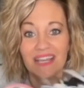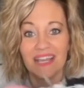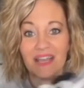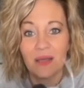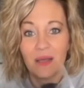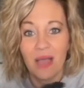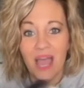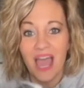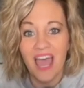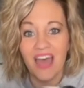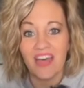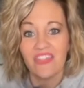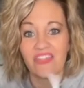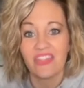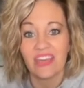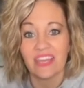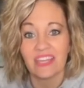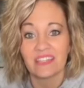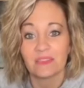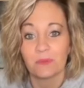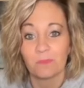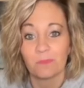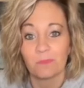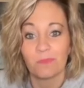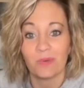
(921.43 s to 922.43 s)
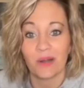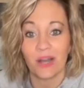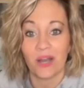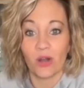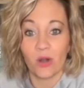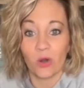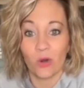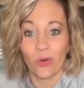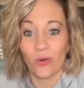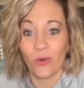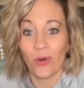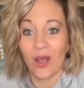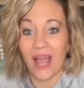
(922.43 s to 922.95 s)
I think the
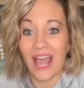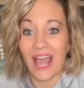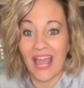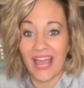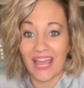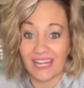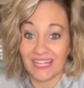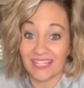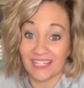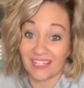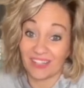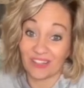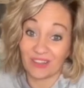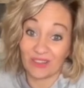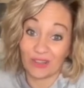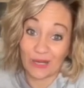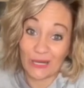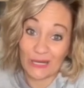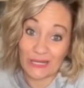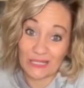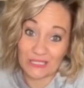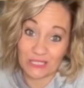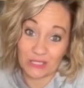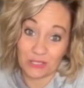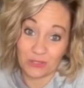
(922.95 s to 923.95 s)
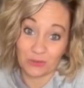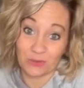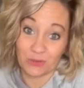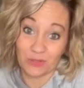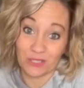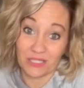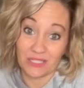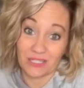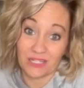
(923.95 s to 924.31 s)
bow added a lot to it.